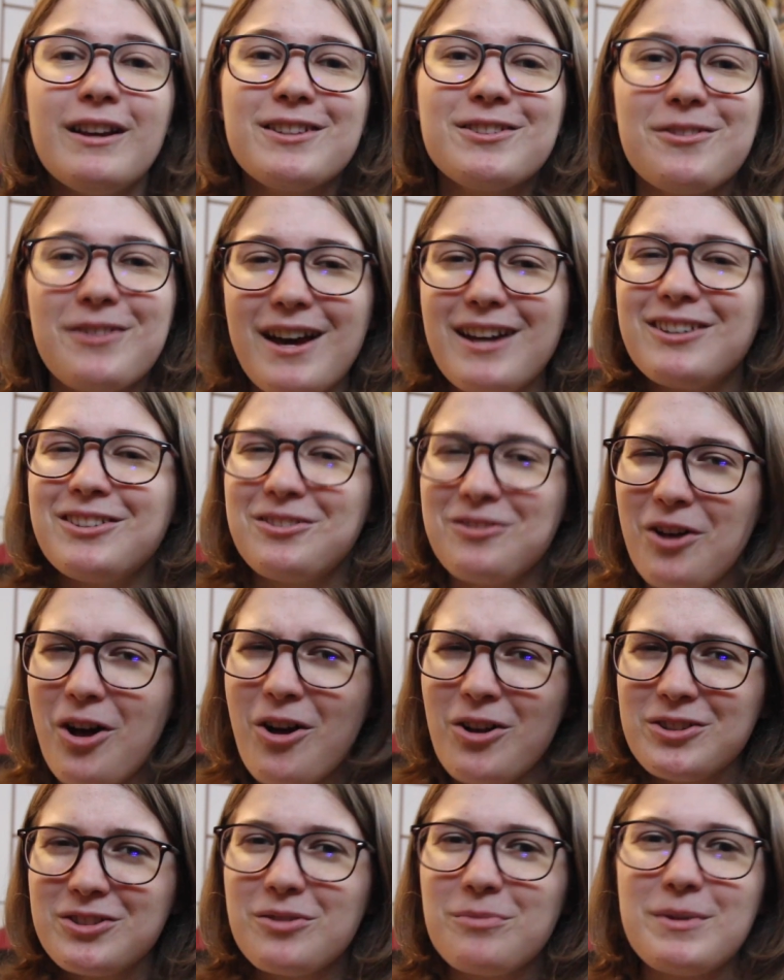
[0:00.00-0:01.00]
So that'll
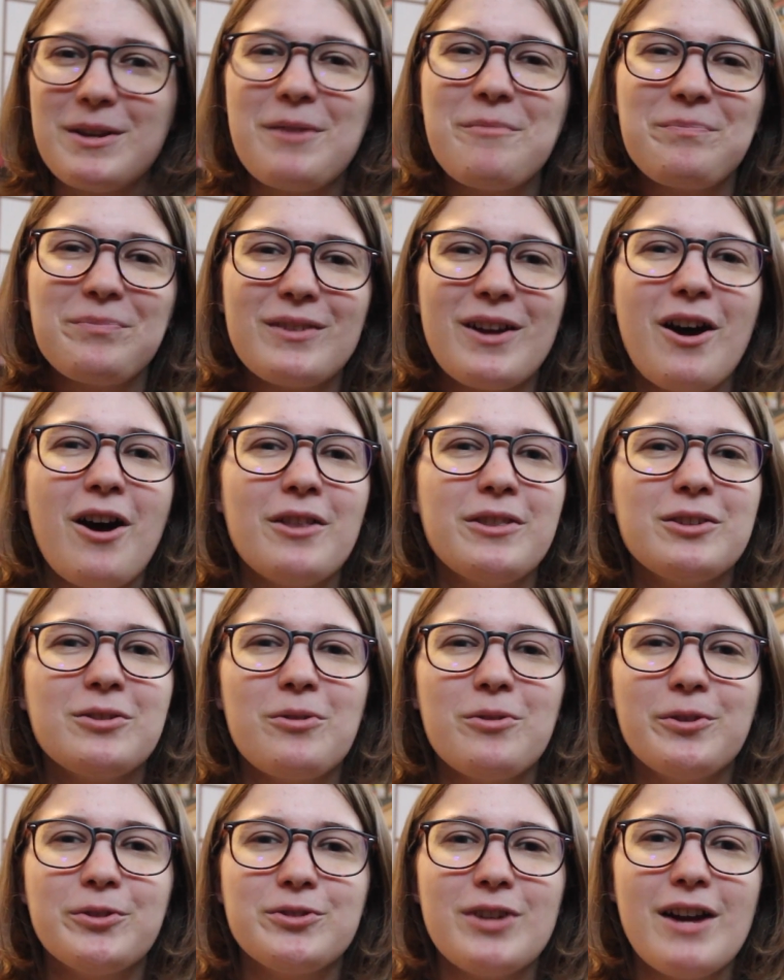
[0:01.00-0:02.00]
also be on the
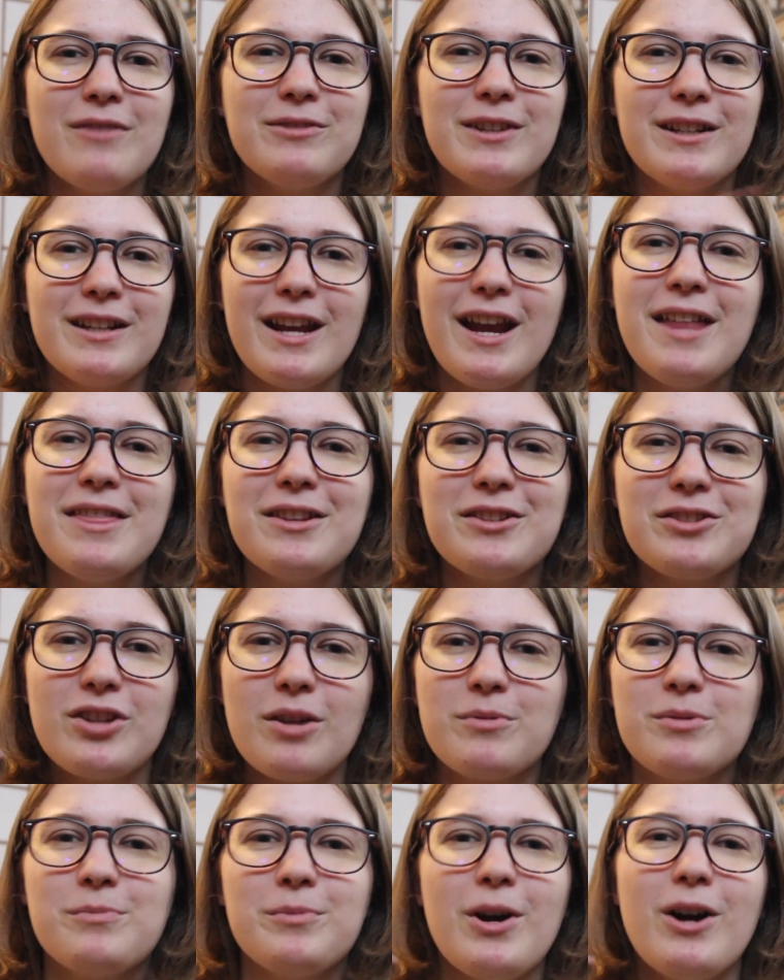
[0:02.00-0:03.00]
Google Drive link in the description